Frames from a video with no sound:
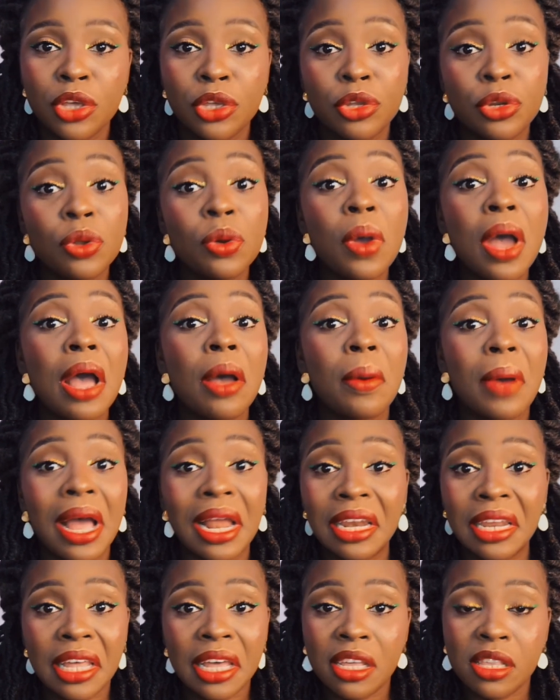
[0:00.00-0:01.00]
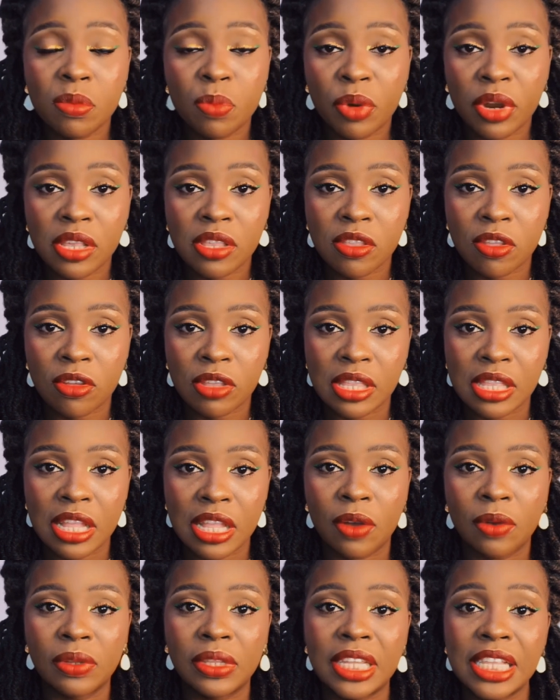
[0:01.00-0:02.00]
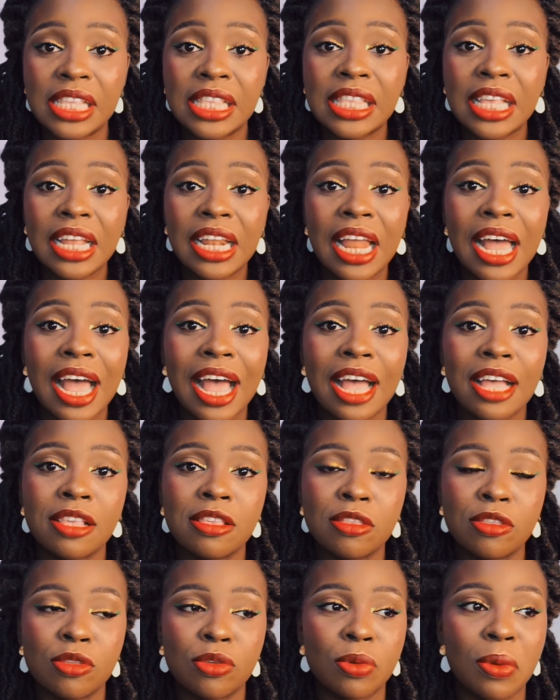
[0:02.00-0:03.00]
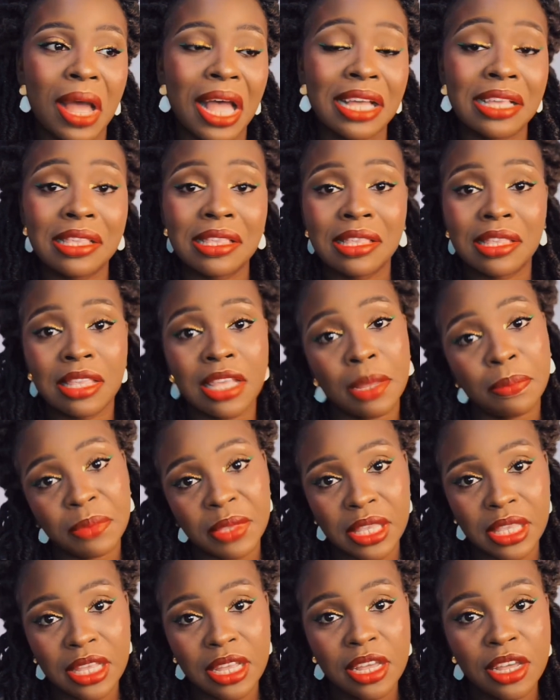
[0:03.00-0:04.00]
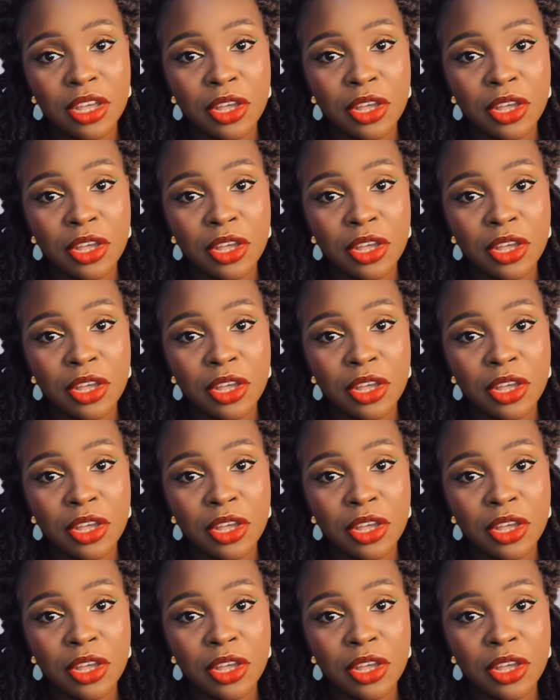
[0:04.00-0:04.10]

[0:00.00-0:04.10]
you know how AliExpress does now, the seller has to accept